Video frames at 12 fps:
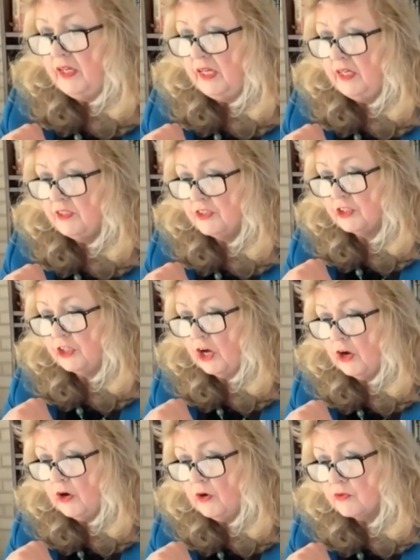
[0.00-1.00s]
His
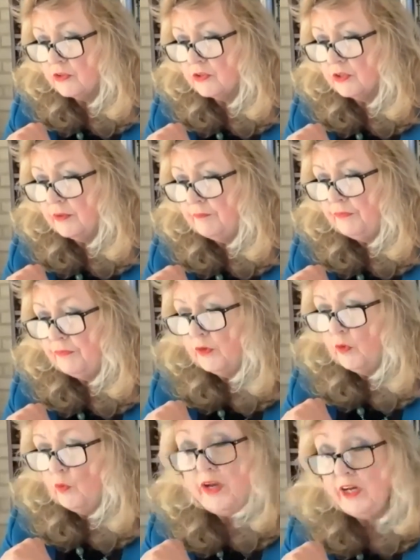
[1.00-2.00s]
coat,
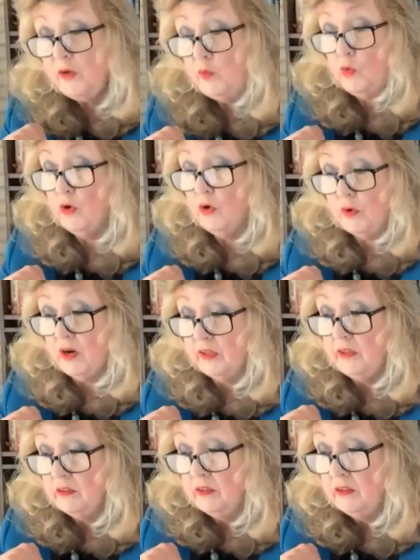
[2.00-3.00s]
when he wore
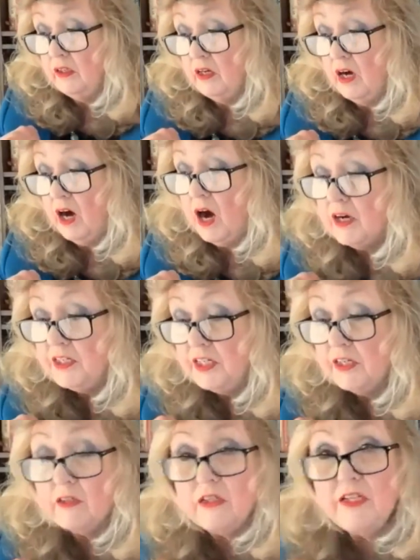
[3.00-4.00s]
one, hung
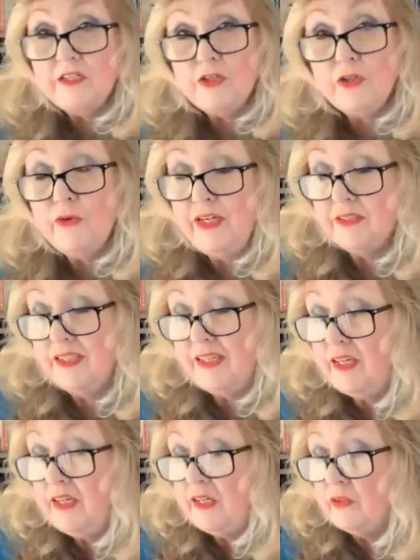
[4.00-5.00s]
nearly to his
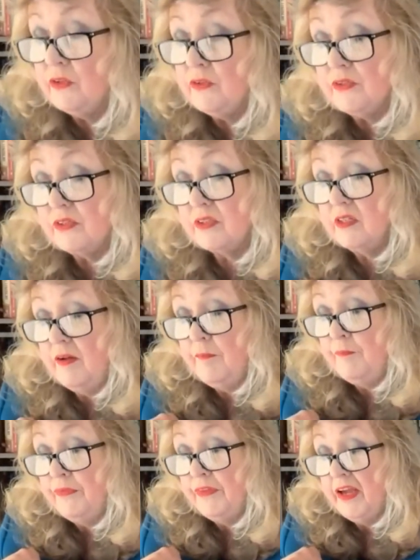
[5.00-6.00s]
heels
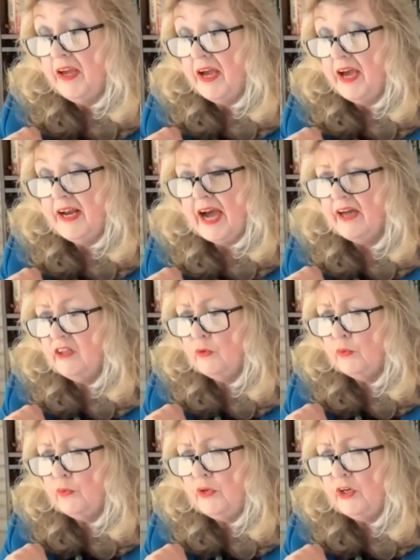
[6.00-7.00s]
and had the
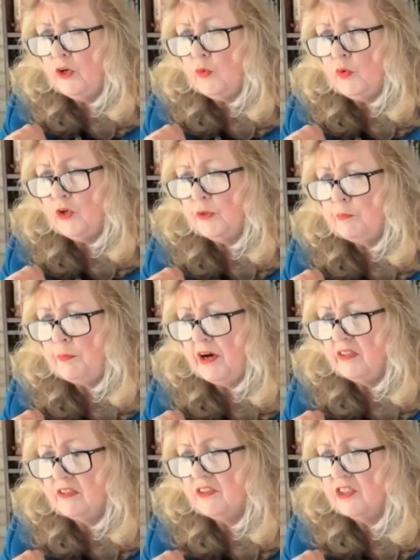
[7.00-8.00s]
rearward
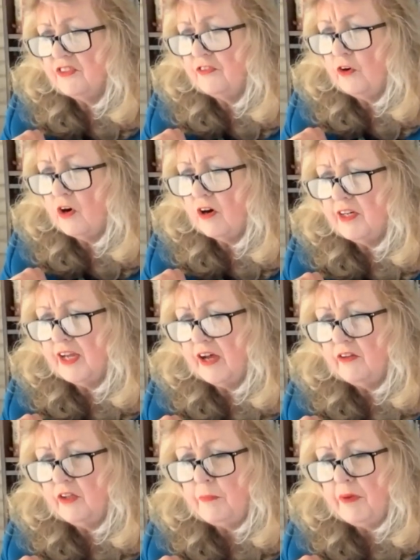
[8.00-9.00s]
buttons far
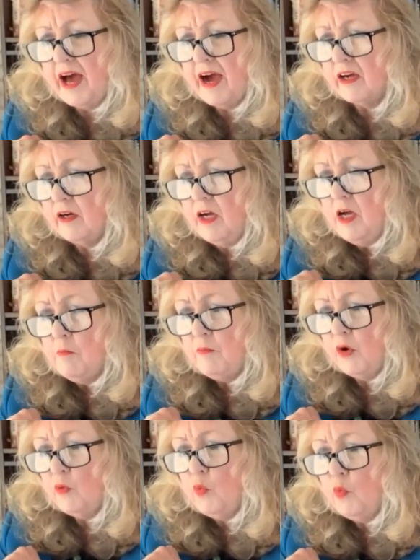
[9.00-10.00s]
down the back,
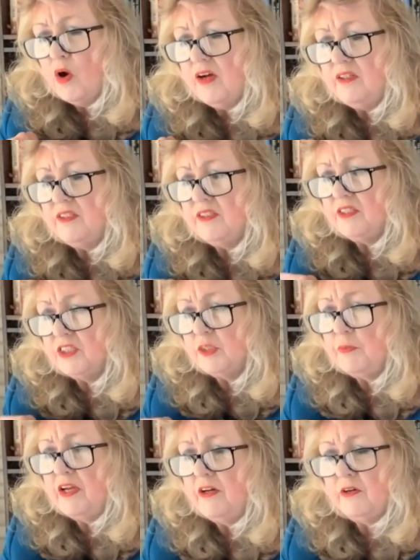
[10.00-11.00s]
but one
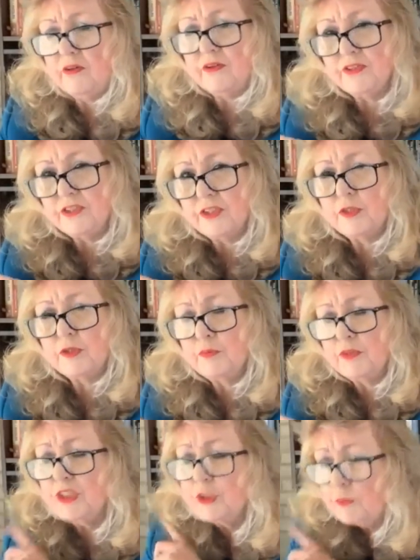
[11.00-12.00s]
suspender
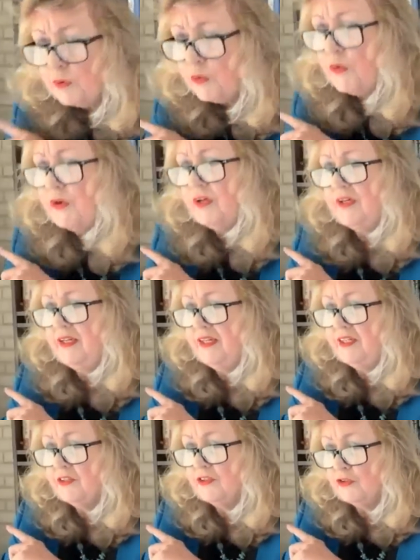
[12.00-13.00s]
supported
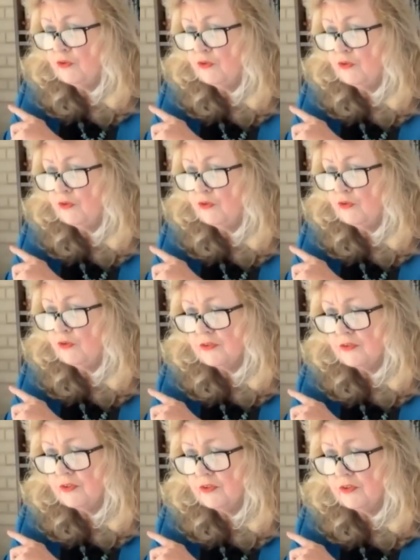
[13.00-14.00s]
his trousers.